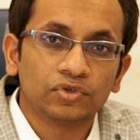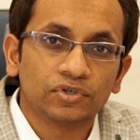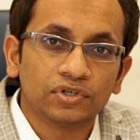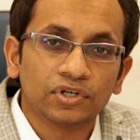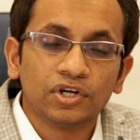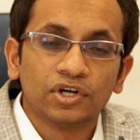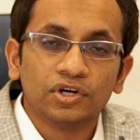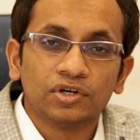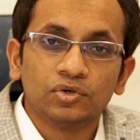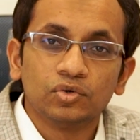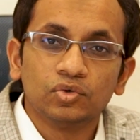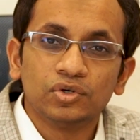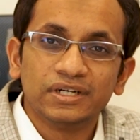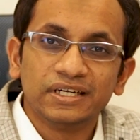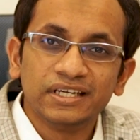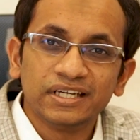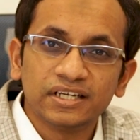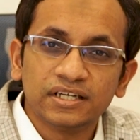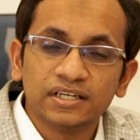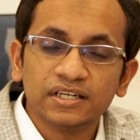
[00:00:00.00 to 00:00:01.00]
root to
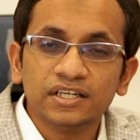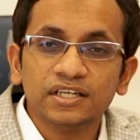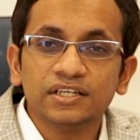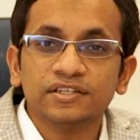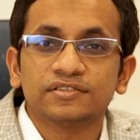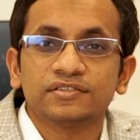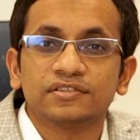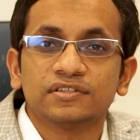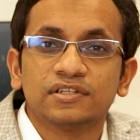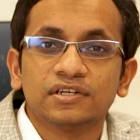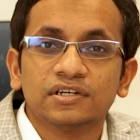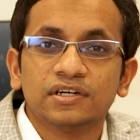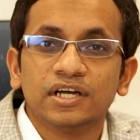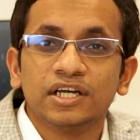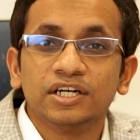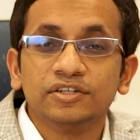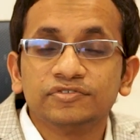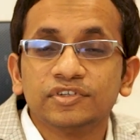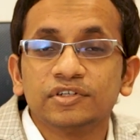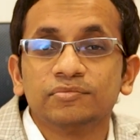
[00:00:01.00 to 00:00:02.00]
decrease the
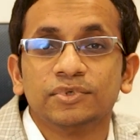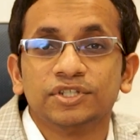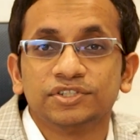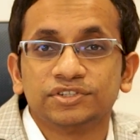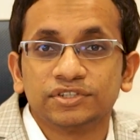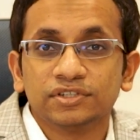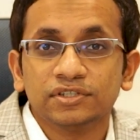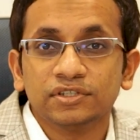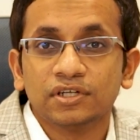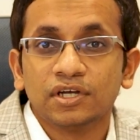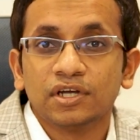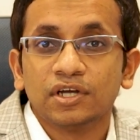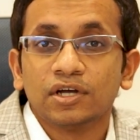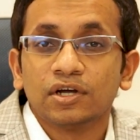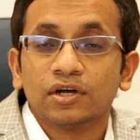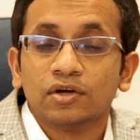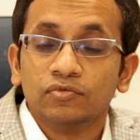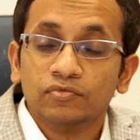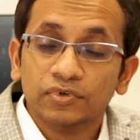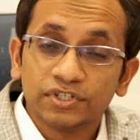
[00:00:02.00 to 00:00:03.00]
inflammation
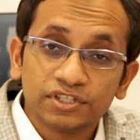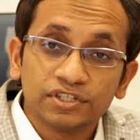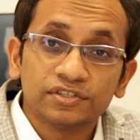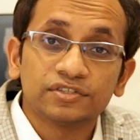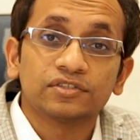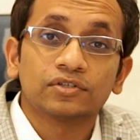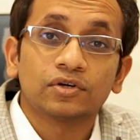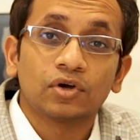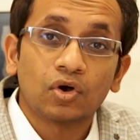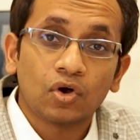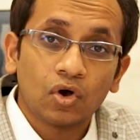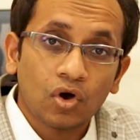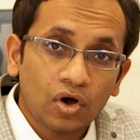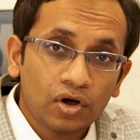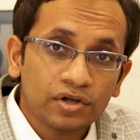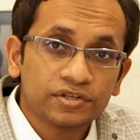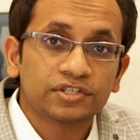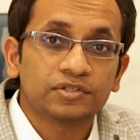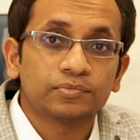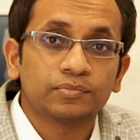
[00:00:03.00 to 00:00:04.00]
which is
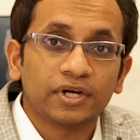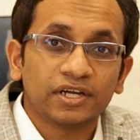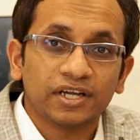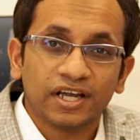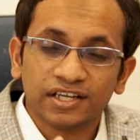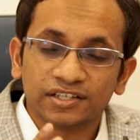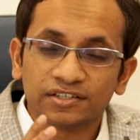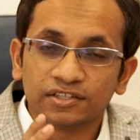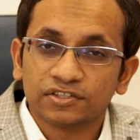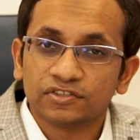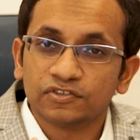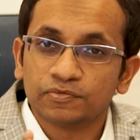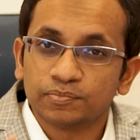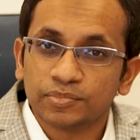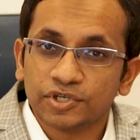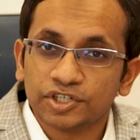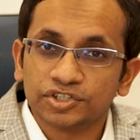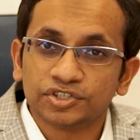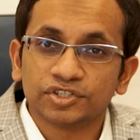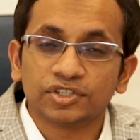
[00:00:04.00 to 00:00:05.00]
caused by excessive
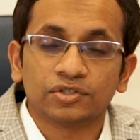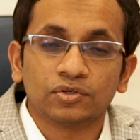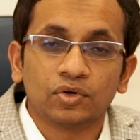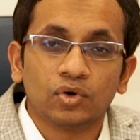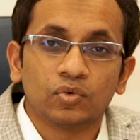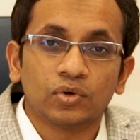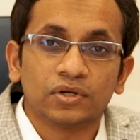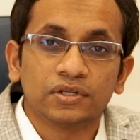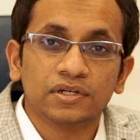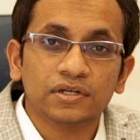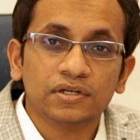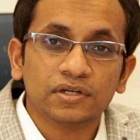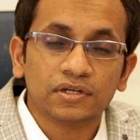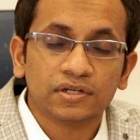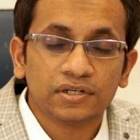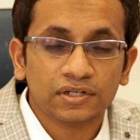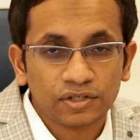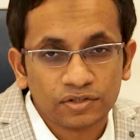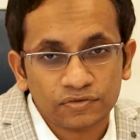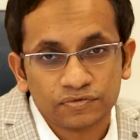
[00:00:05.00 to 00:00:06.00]
pressure over the
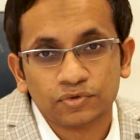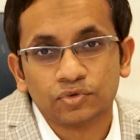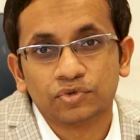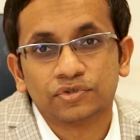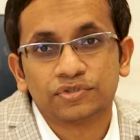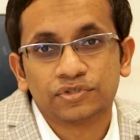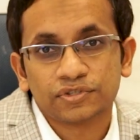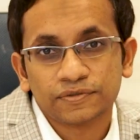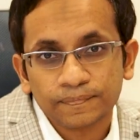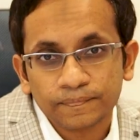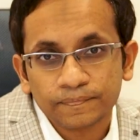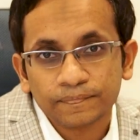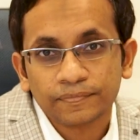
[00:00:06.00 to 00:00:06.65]
nerve roots.